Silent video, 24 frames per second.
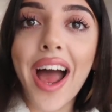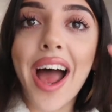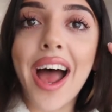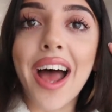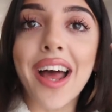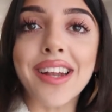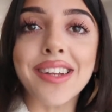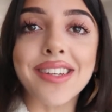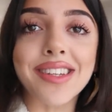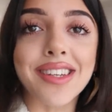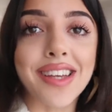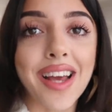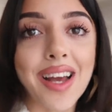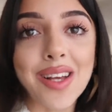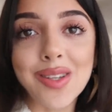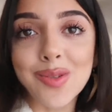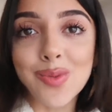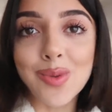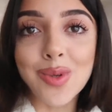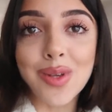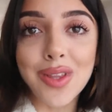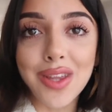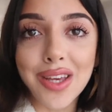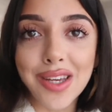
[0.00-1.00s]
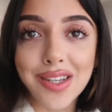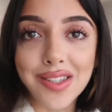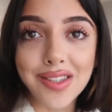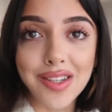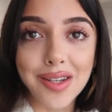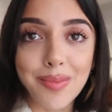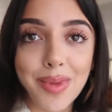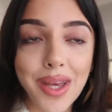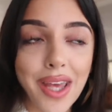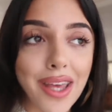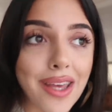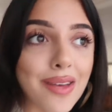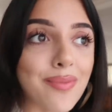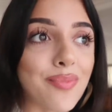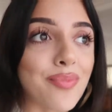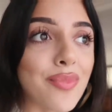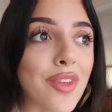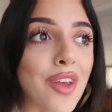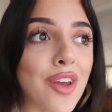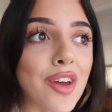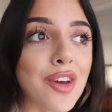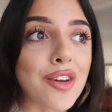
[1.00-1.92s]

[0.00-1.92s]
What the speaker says: and guess what you think it's gonna be.